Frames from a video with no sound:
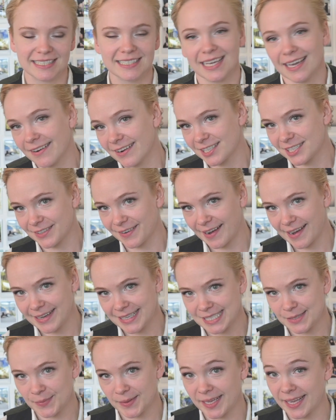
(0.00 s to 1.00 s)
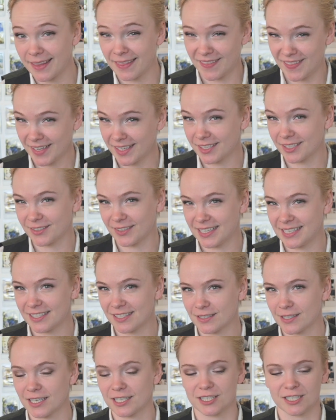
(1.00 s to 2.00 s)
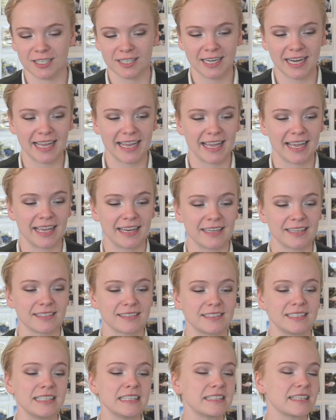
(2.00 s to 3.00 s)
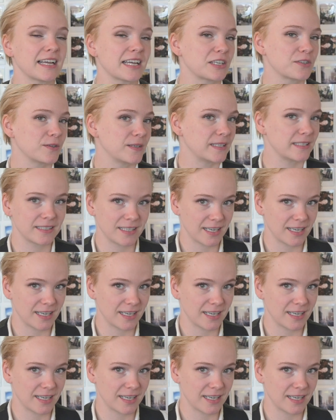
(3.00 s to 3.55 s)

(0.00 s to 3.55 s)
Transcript: characterized by a thick grain structure and desaturated